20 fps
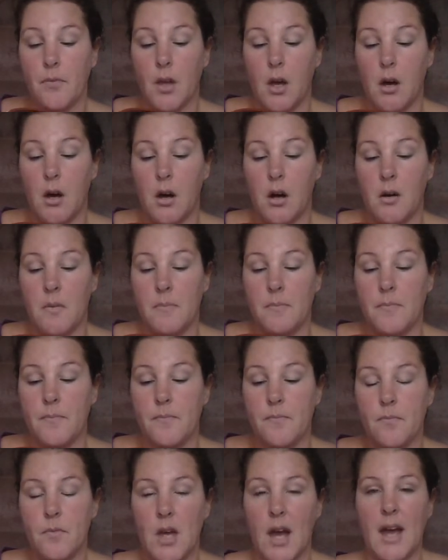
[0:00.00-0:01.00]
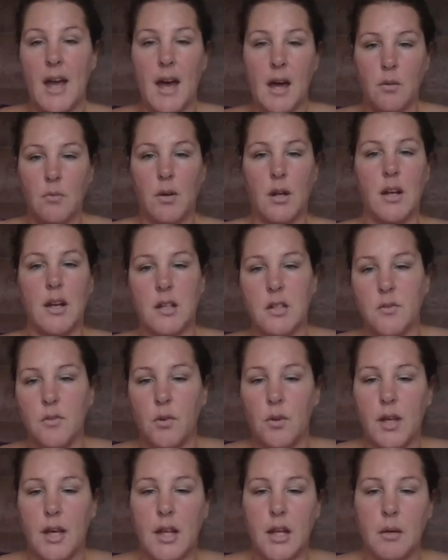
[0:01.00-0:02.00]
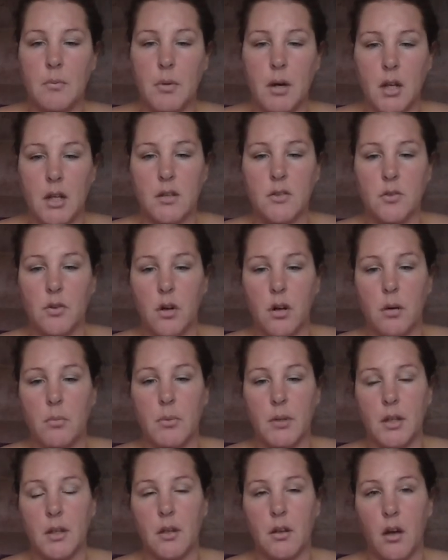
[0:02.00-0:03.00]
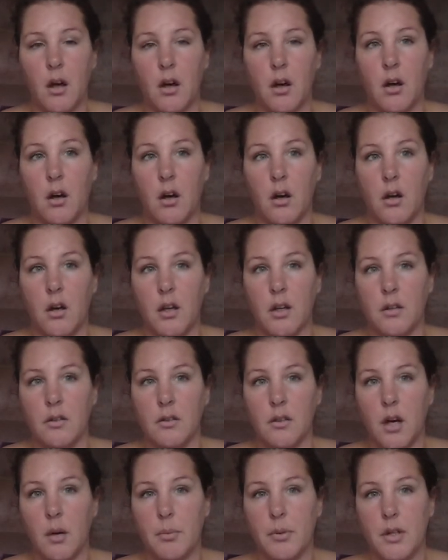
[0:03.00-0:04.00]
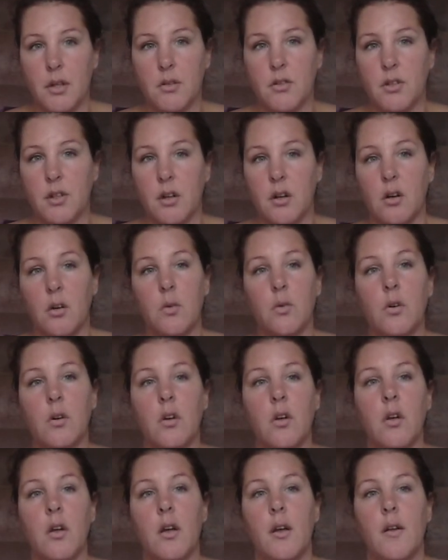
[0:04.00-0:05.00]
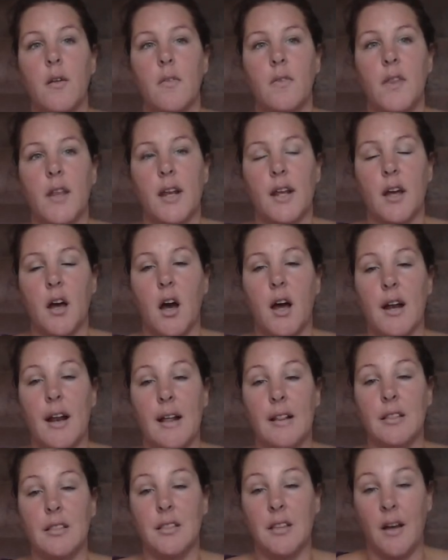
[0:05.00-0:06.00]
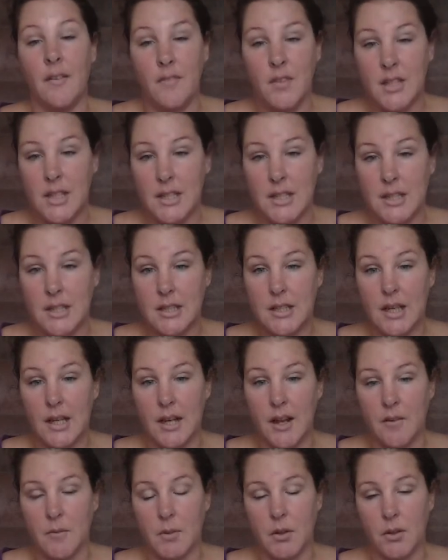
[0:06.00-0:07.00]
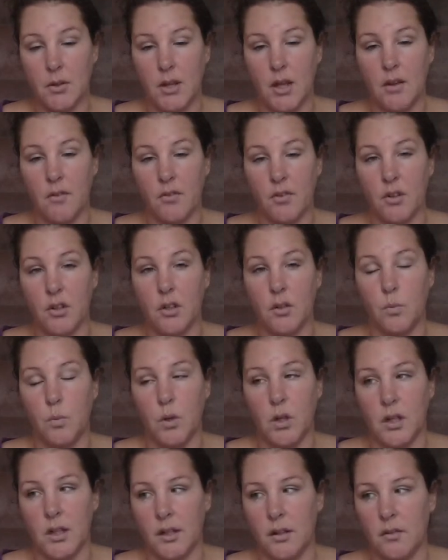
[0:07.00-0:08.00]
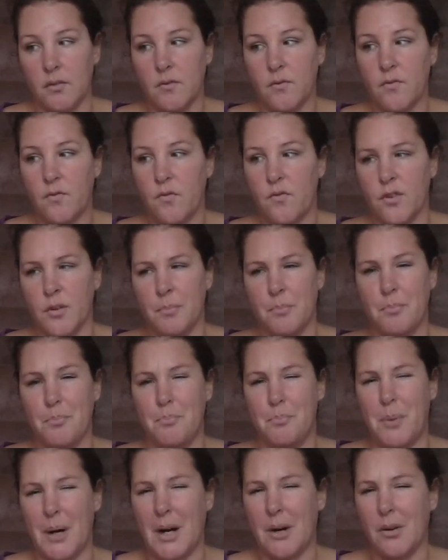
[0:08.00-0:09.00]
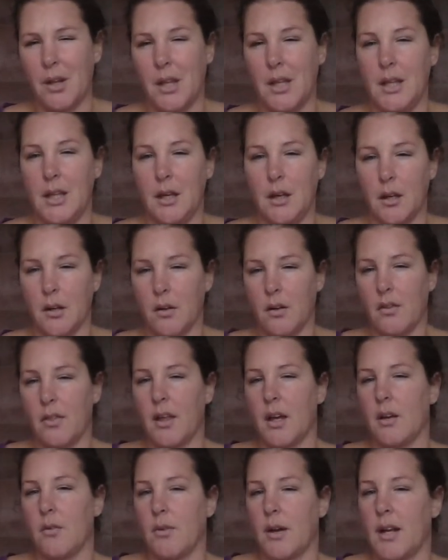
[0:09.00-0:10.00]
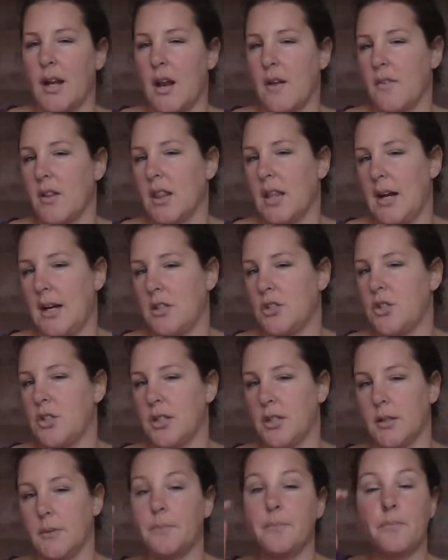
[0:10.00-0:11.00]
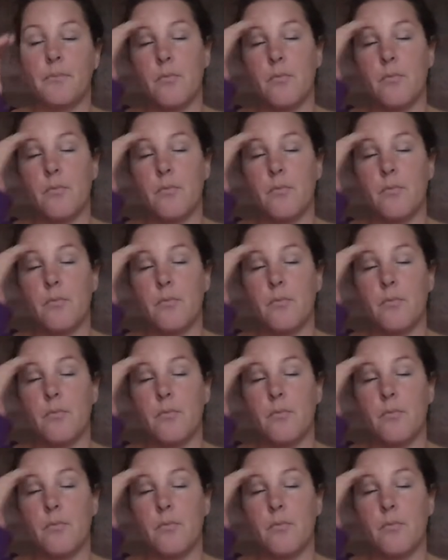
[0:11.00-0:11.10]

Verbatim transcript: I have an exfoliating body scrub a couple years ago that I got, and I loved it, and I've been looking for a good one for about a year. I think I ran out of it last year.